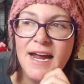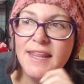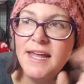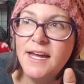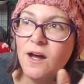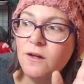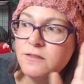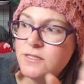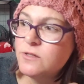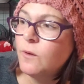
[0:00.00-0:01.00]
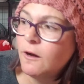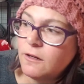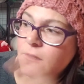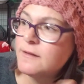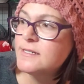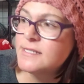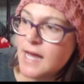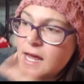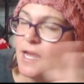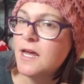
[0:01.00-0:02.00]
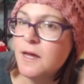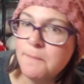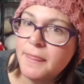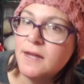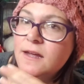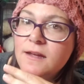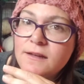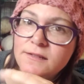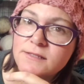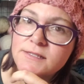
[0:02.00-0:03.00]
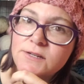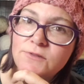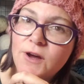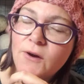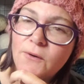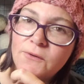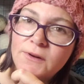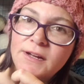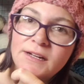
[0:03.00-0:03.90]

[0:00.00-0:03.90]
and they all do all the same things, you know?